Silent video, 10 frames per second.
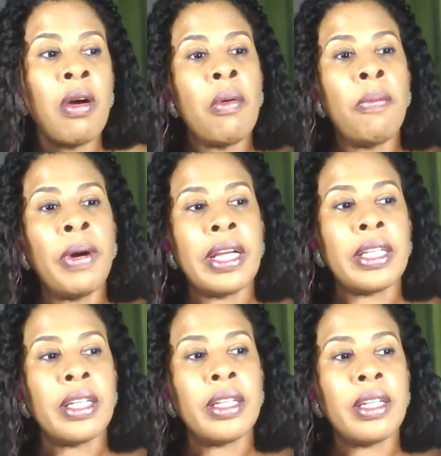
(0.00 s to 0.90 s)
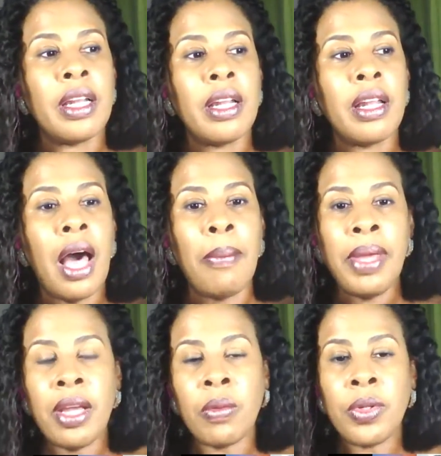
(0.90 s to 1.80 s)
but I'm
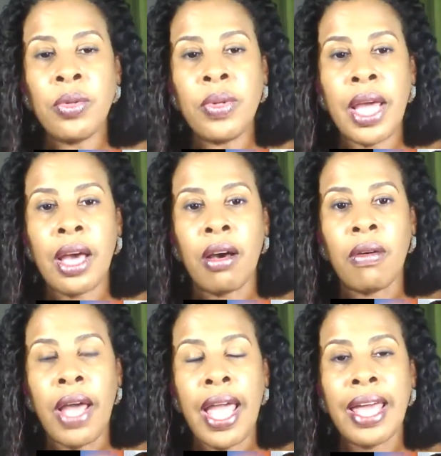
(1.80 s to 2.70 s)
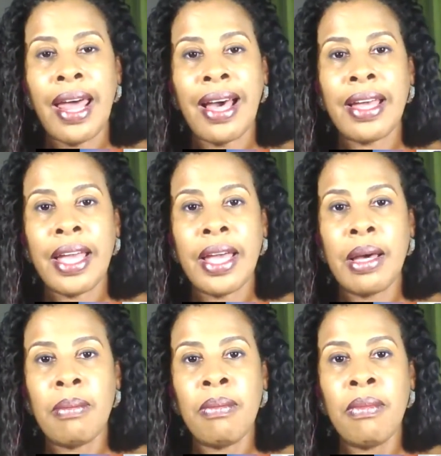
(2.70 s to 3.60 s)
here with you now, and I
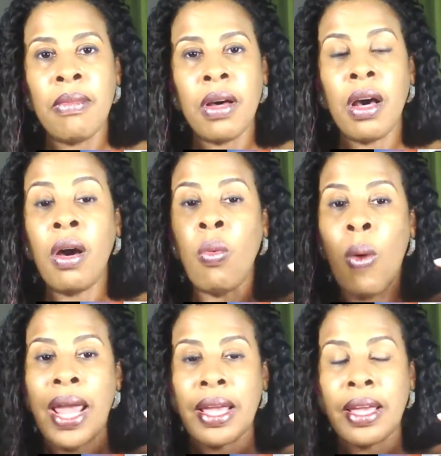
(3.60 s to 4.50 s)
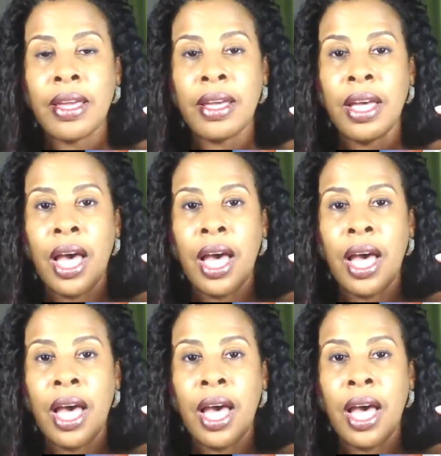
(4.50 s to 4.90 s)
am awake.